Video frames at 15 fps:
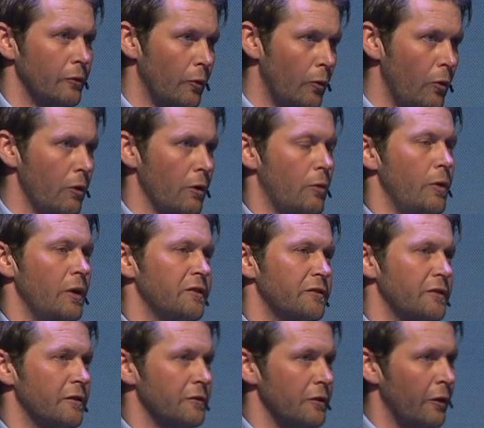So all
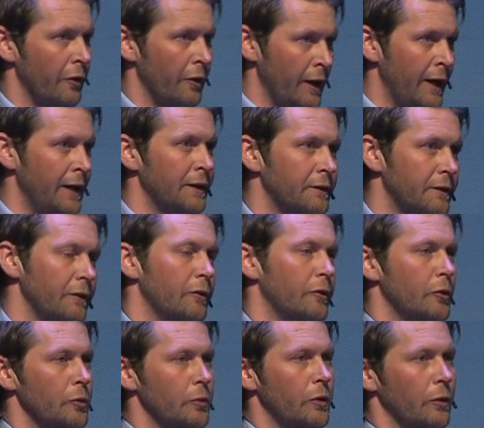questions are related
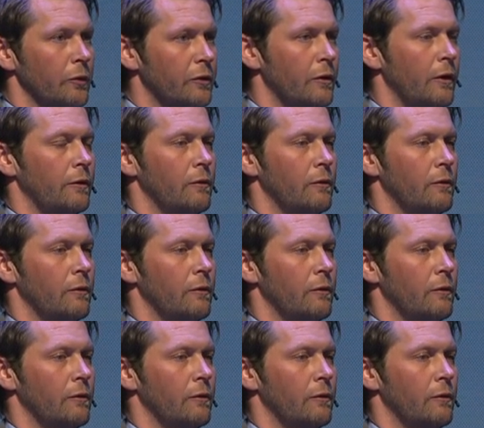to those